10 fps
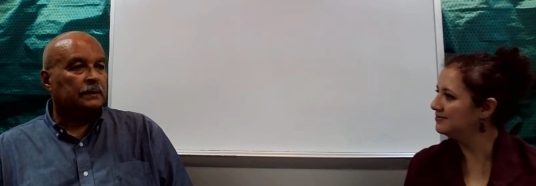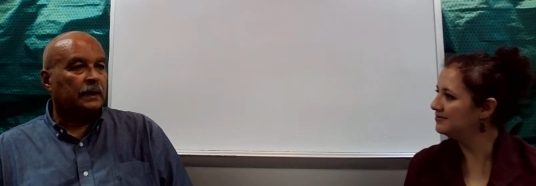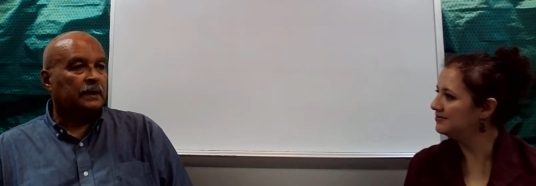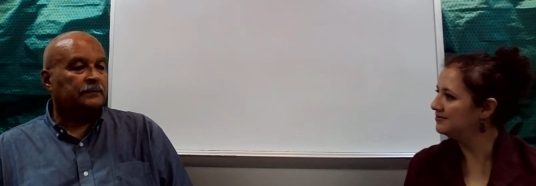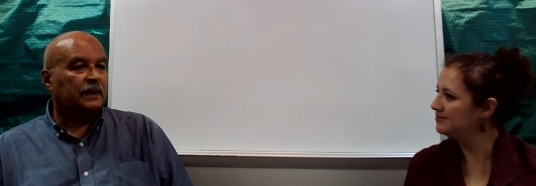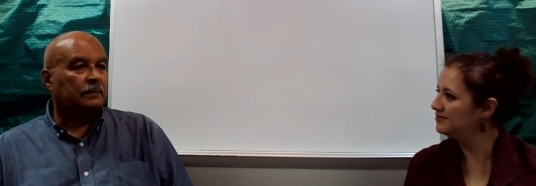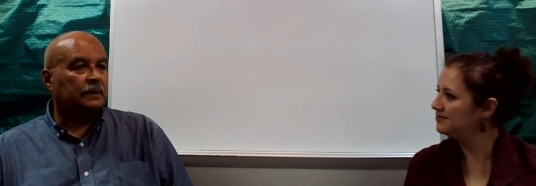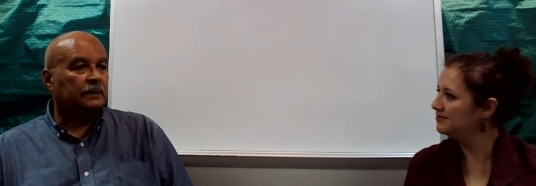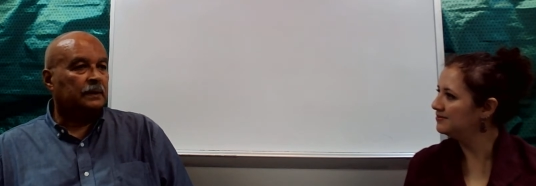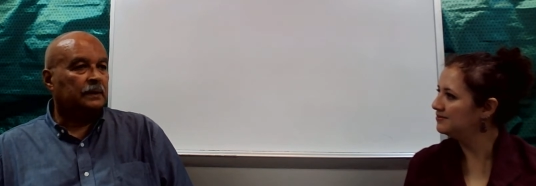Speaker 1: I got family
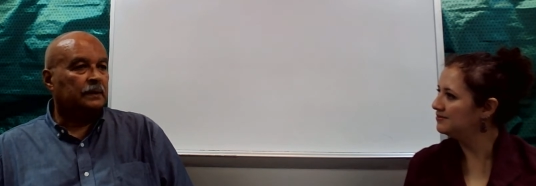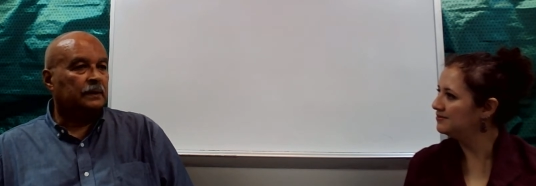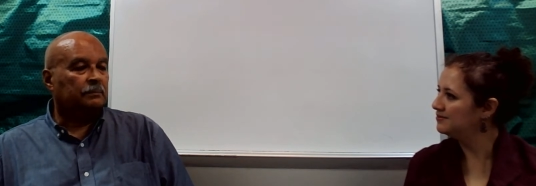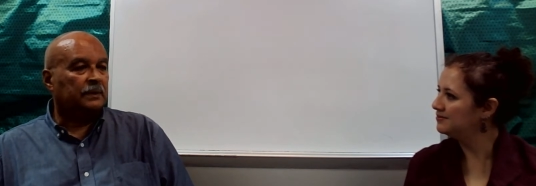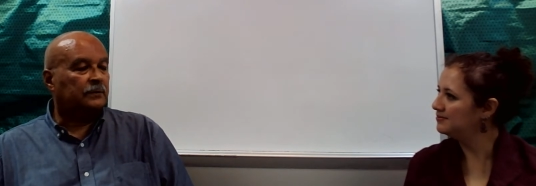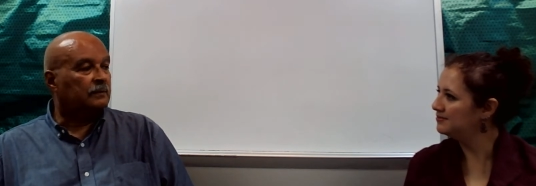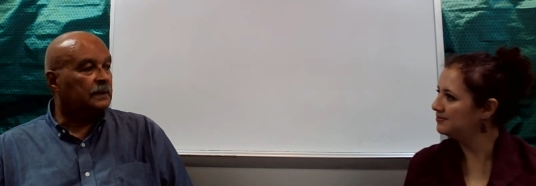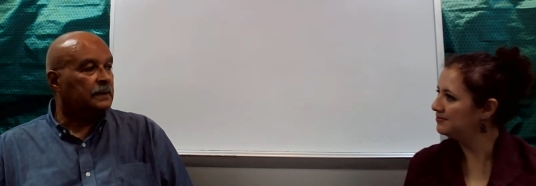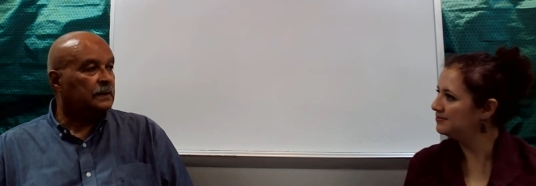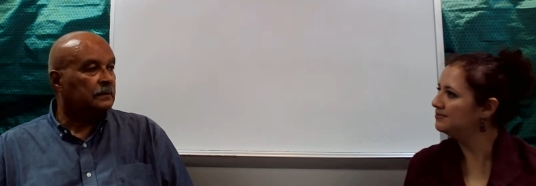in, in, in,
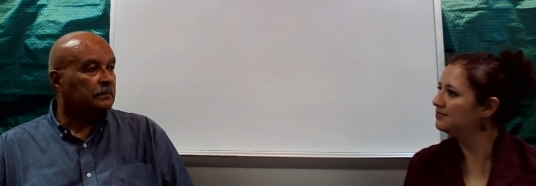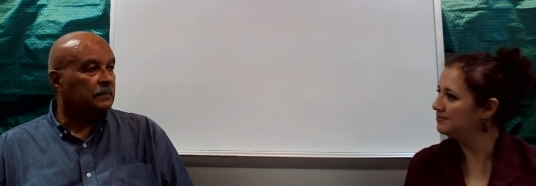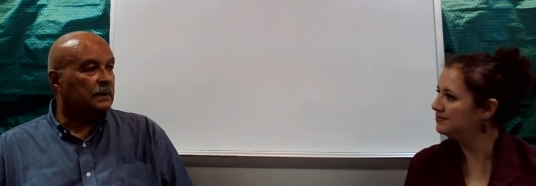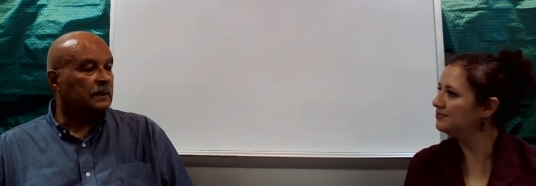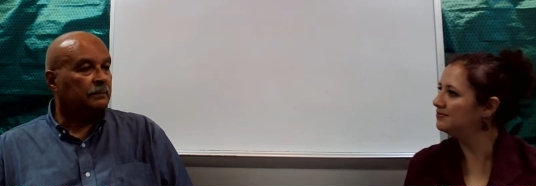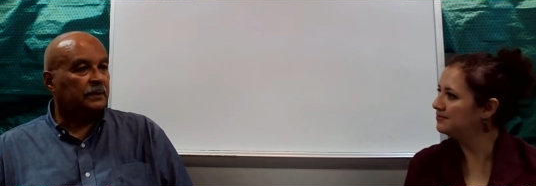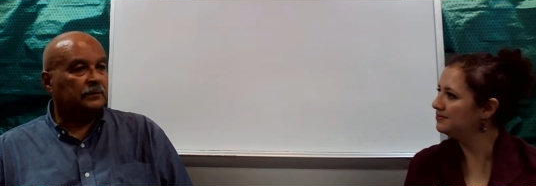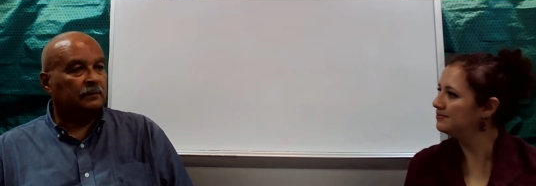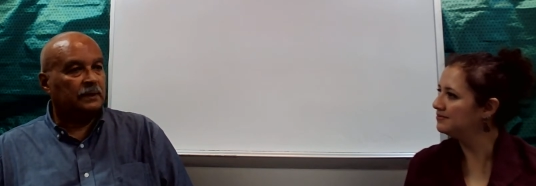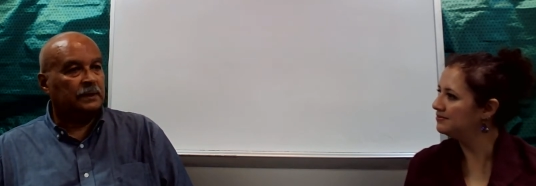Pennsylvania, Bethlehem,
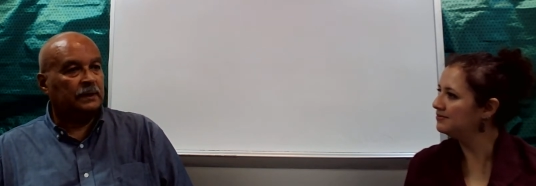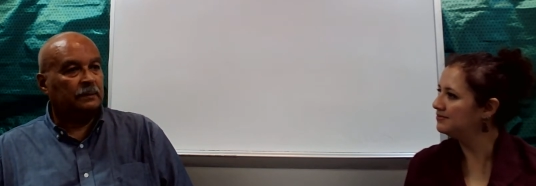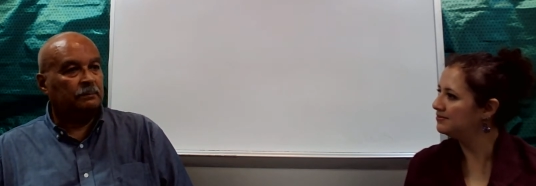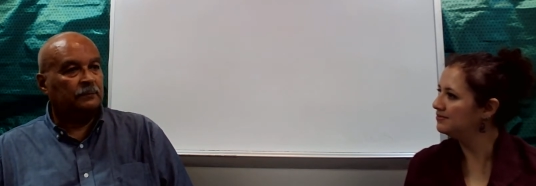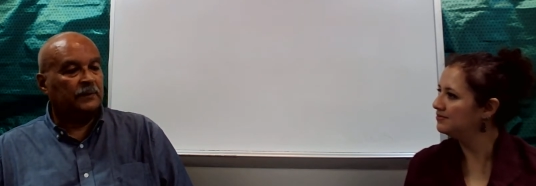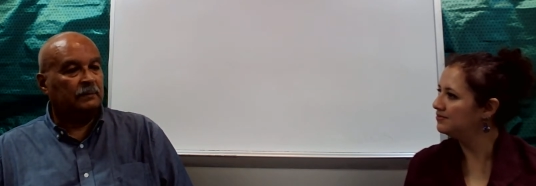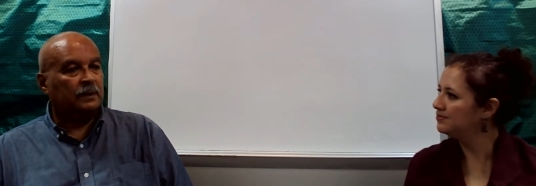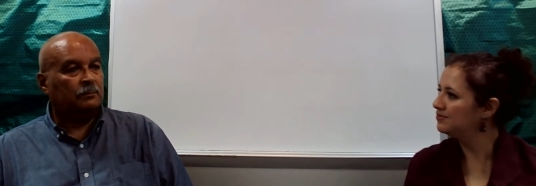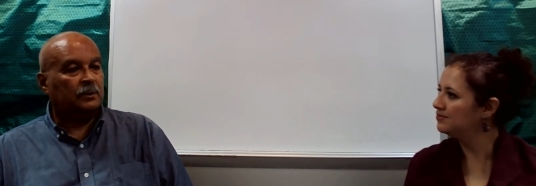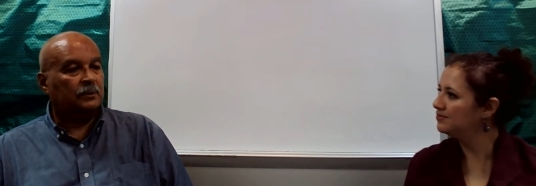Pennsylvania. I got family
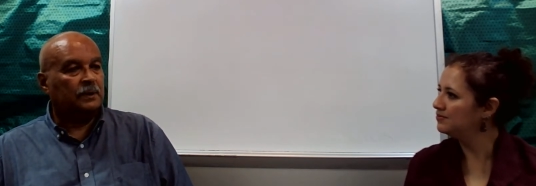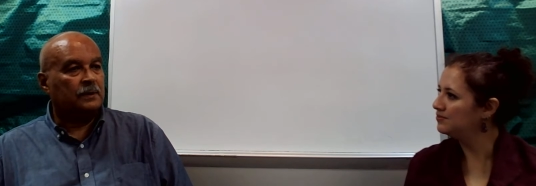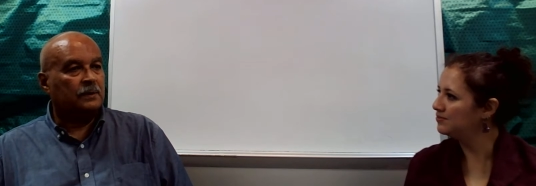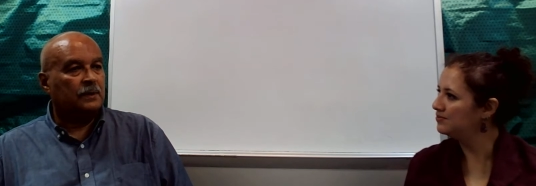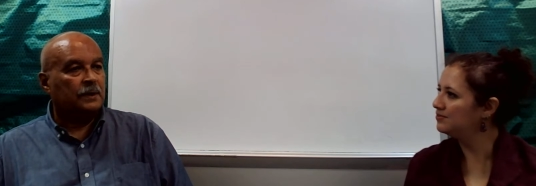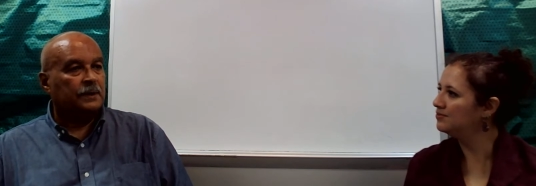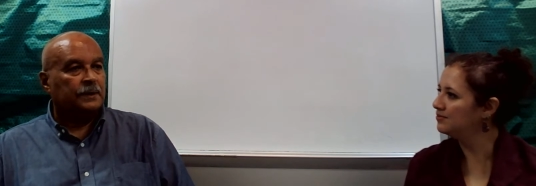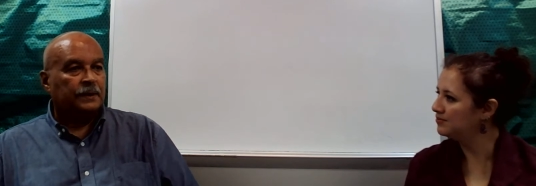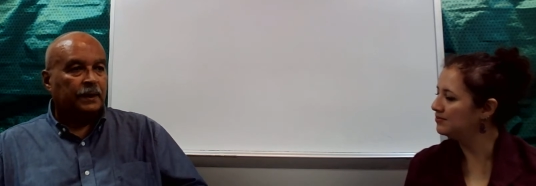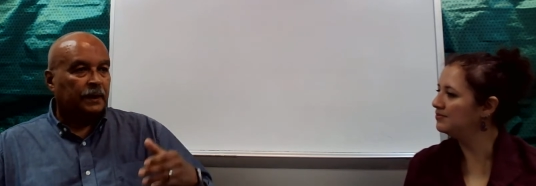in Puerto Rico.
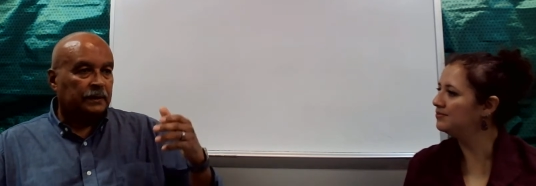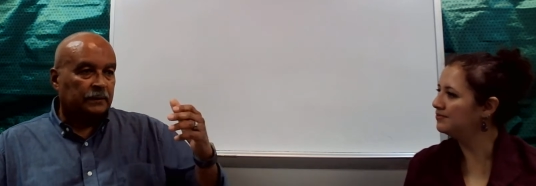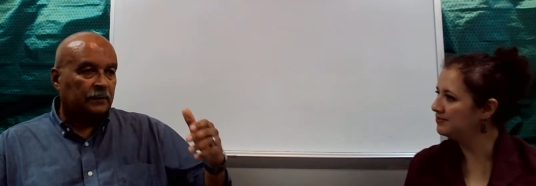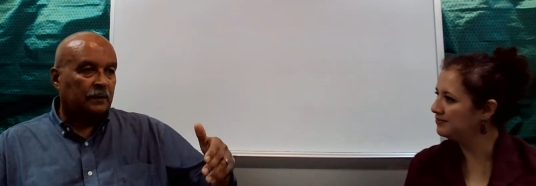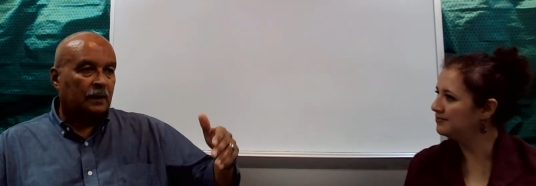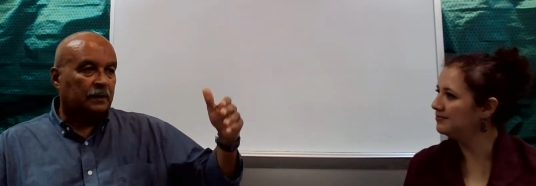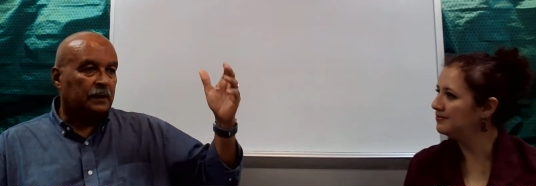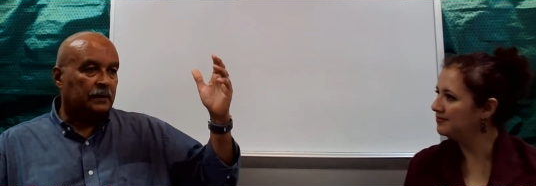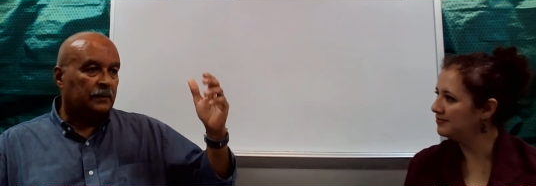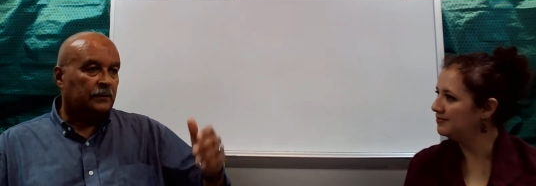And there's a long
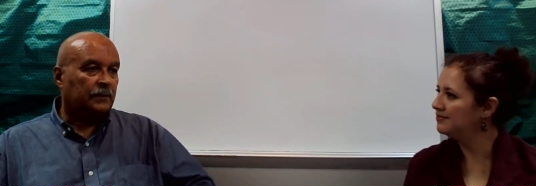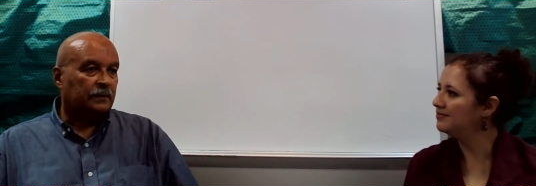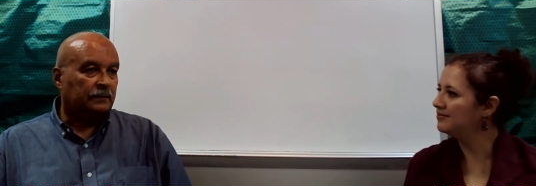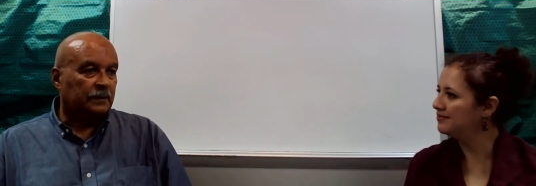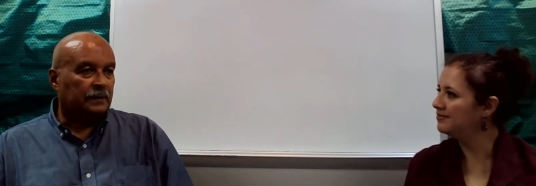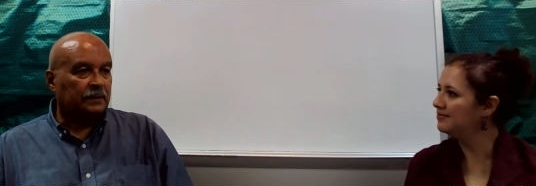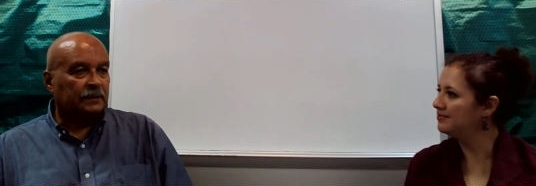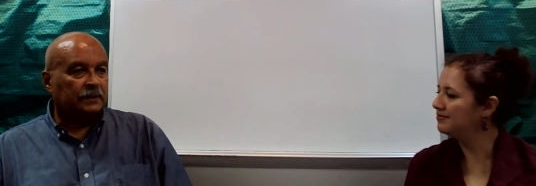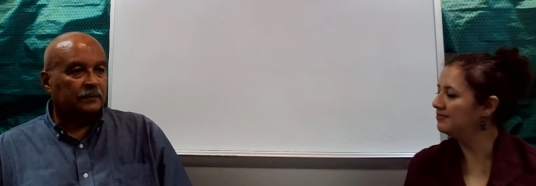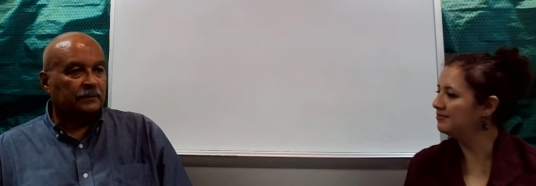lineage of,
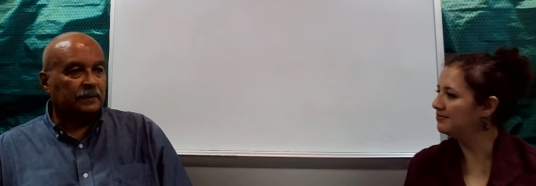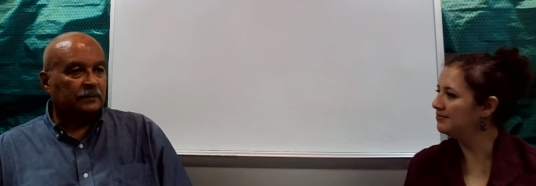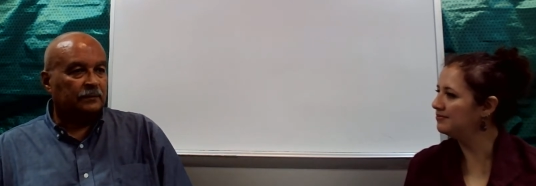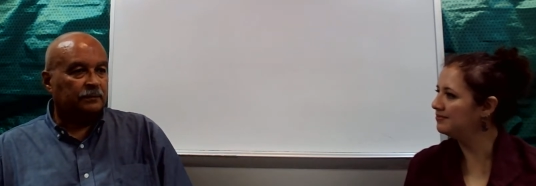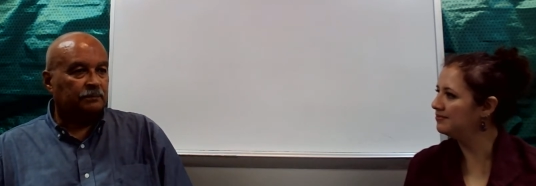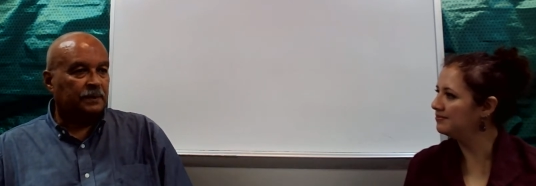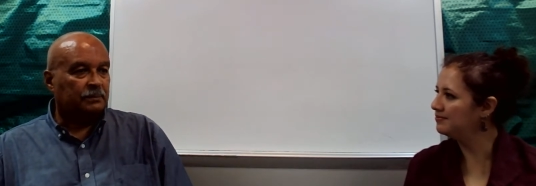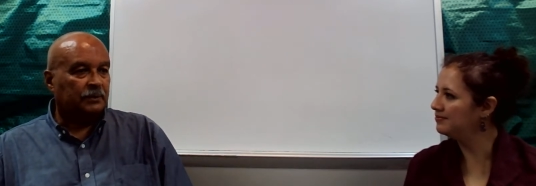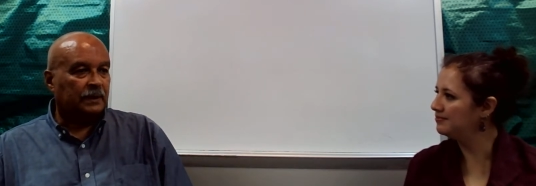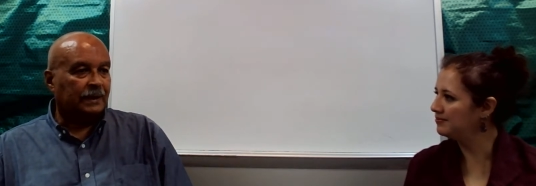uh, of, of,
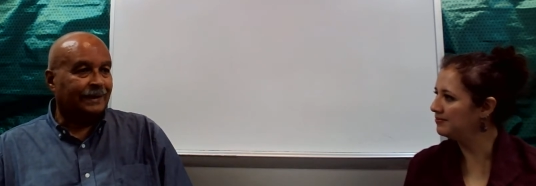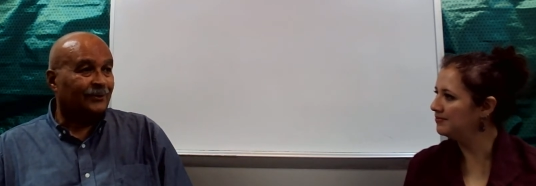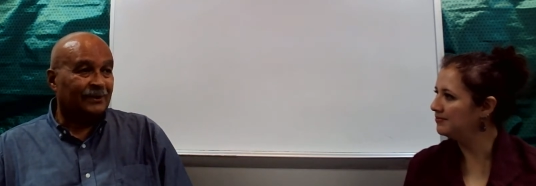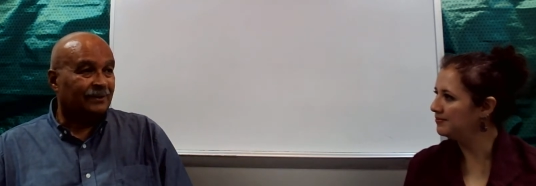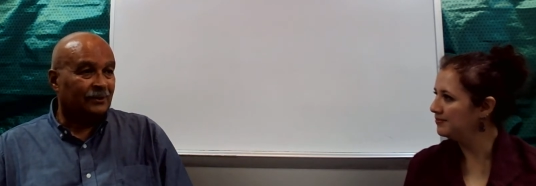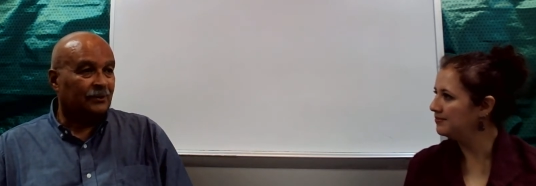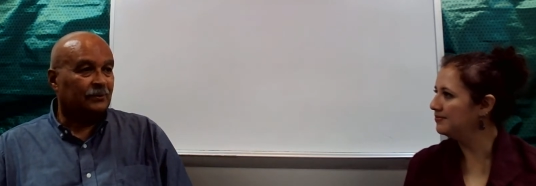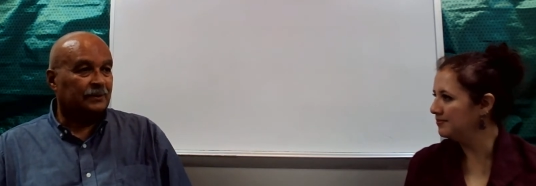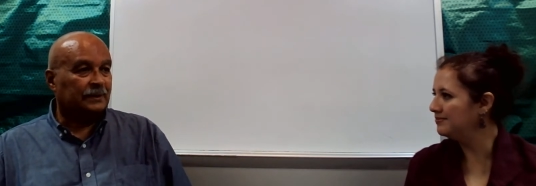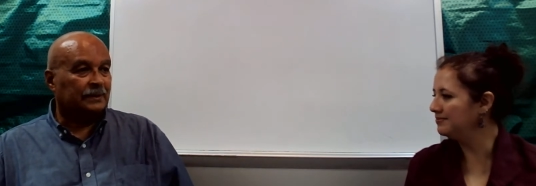people that I don't even know.
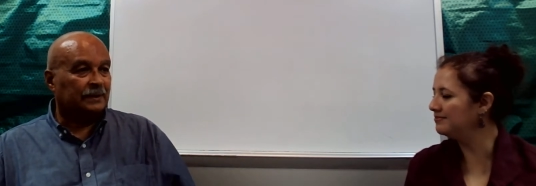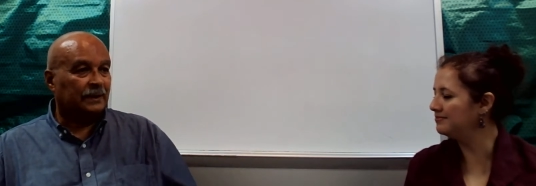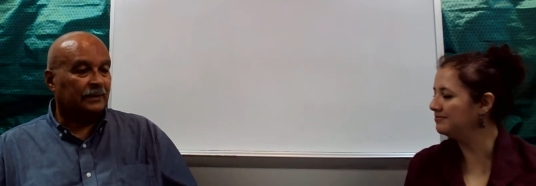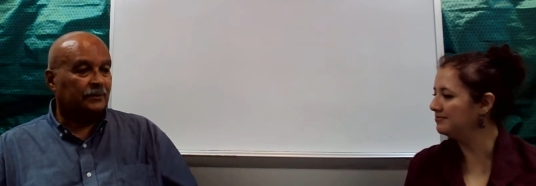Uh, like I mm-hmm.